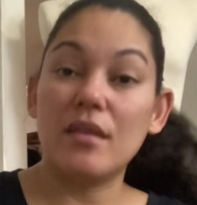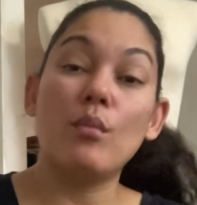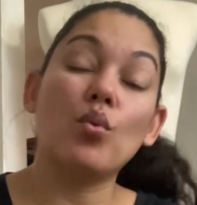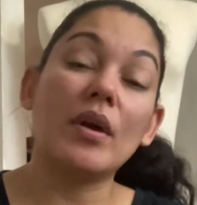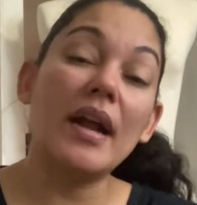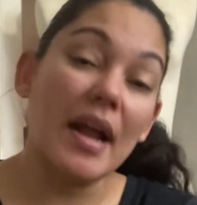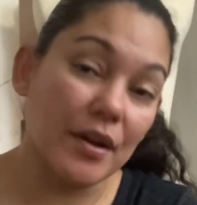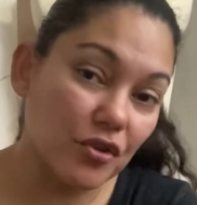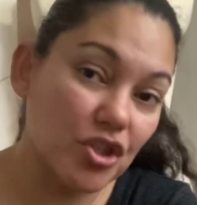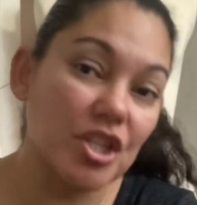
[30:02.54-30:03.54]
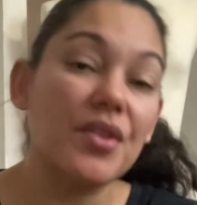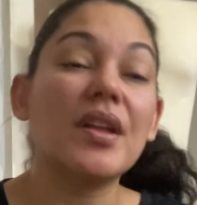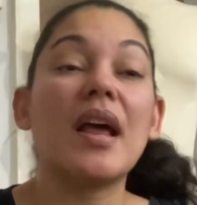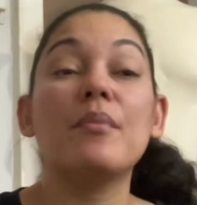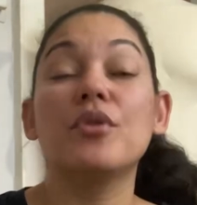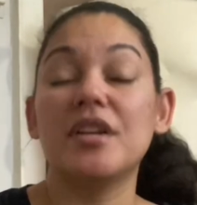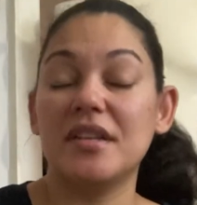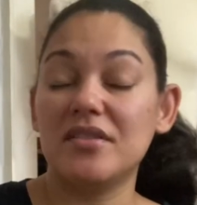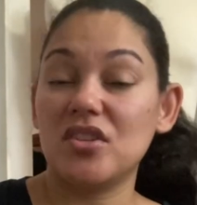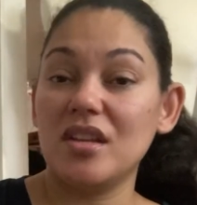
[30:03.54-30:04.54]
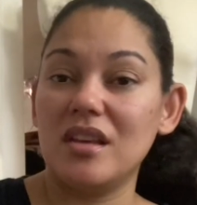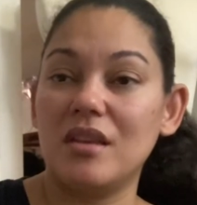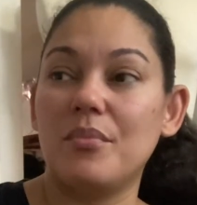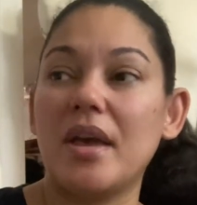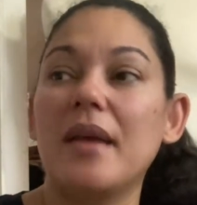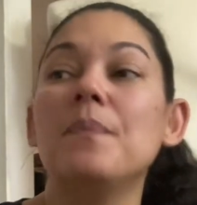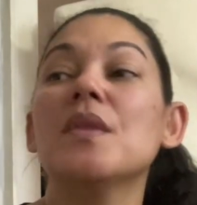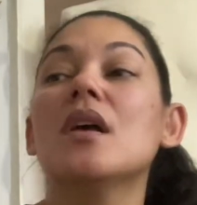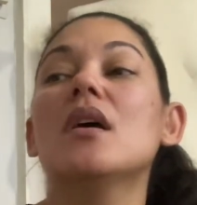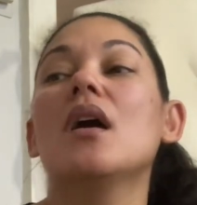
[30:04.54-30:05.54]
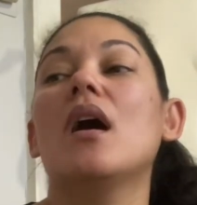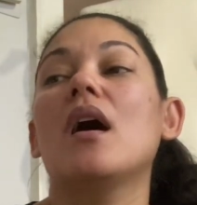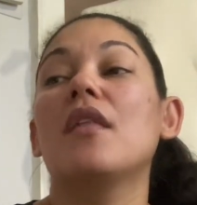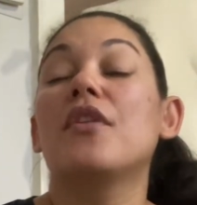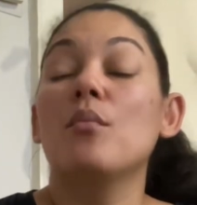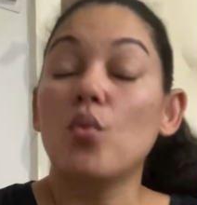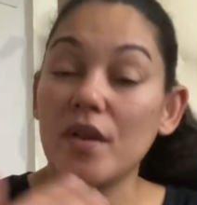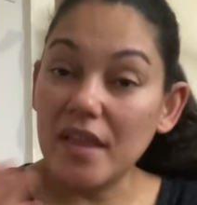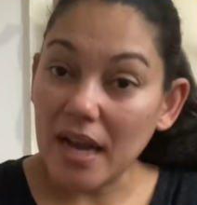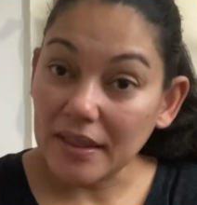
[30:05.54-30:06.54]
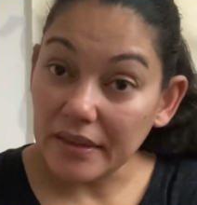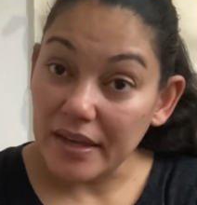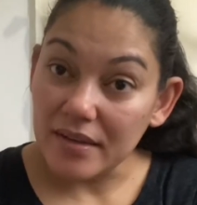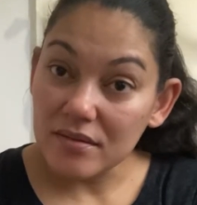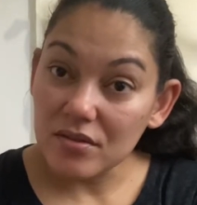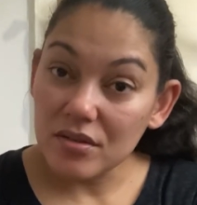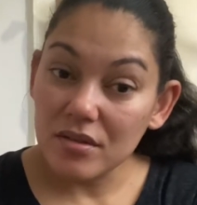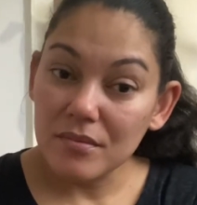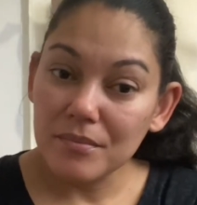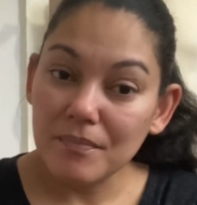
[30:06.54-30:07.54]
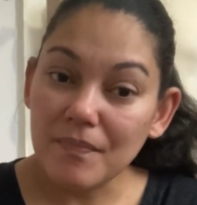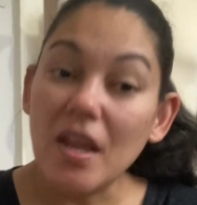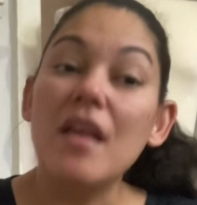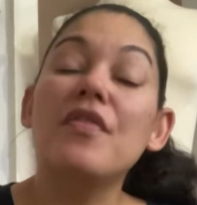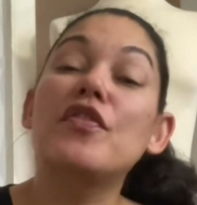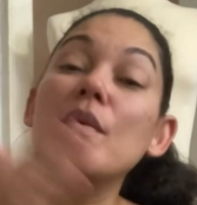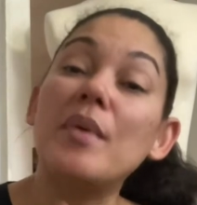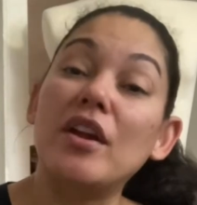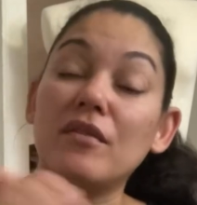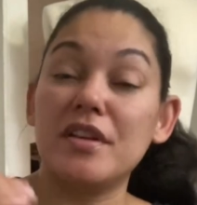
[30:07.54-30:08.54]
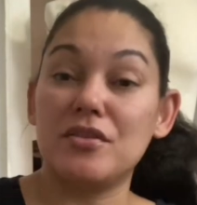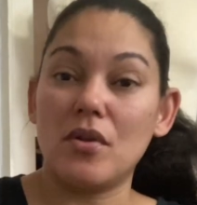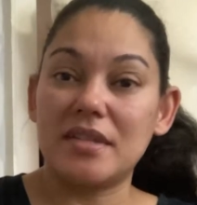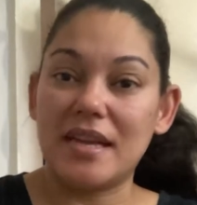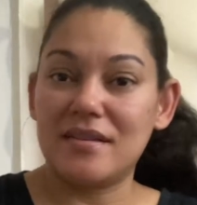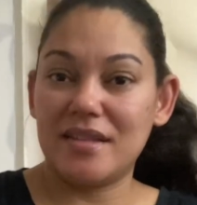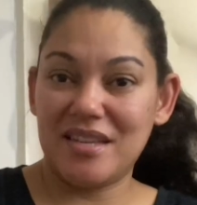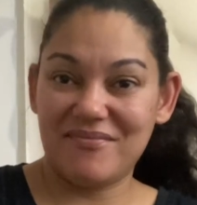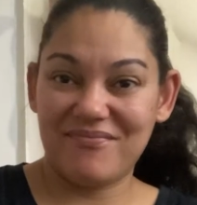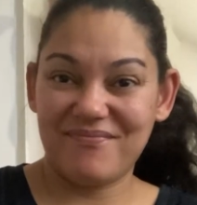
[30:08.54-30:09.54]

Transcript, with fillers: the more energy that I put into eBay, uh, the more that I list, the better results I see.